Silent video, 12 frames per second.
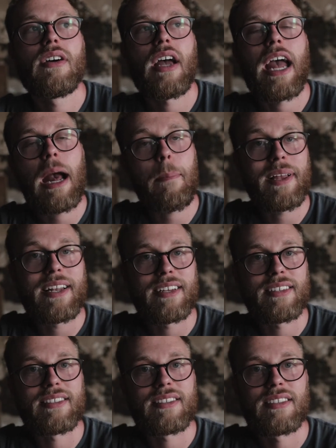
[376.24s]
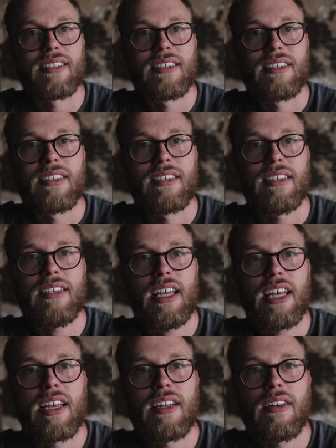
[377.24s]
happiness
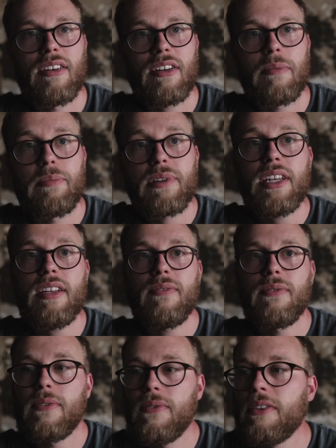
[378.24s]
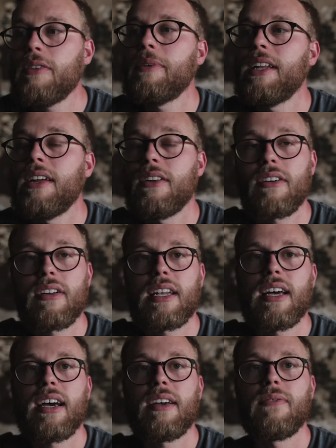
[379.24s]
and complete fulfillment in her
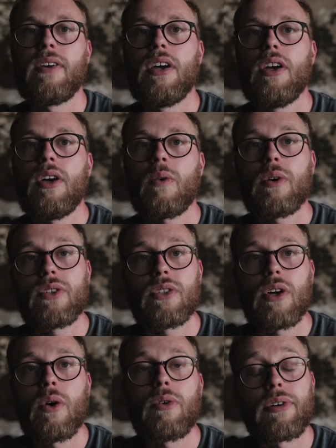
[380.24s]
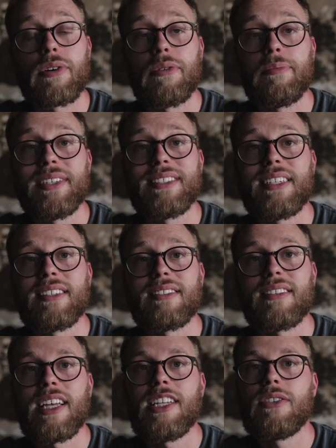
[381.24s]
life was to own her own
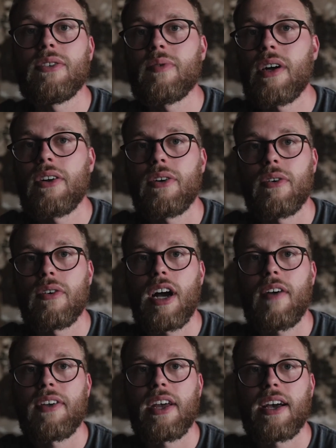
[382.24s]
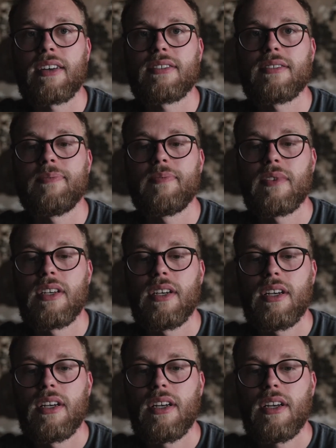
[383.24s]
business and to run her own coffee house.
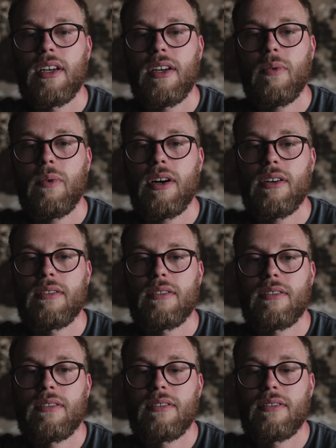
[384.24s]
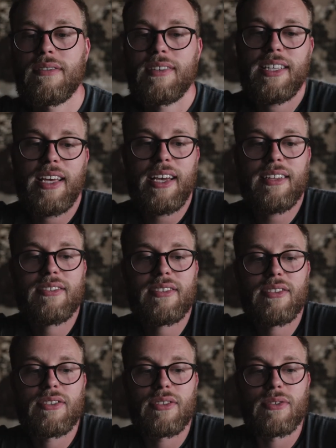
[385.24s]
Well, the
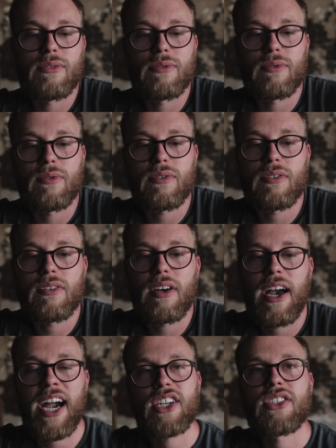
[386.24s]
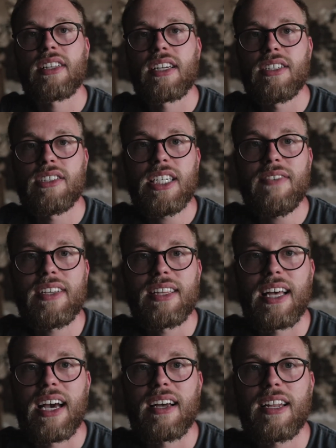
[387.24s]
answer to actually achieving
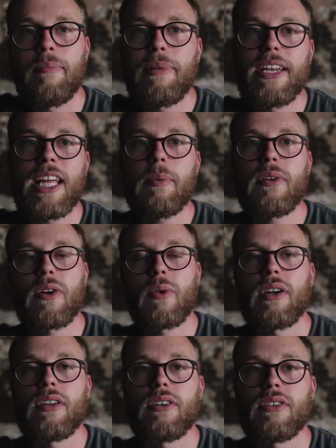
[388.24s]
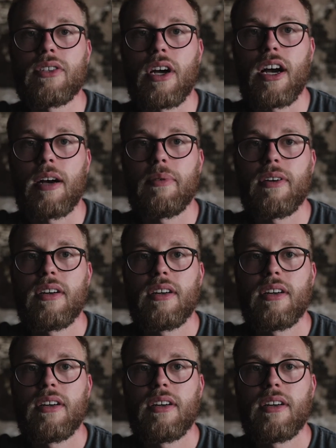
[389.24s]
that and being able to quit your job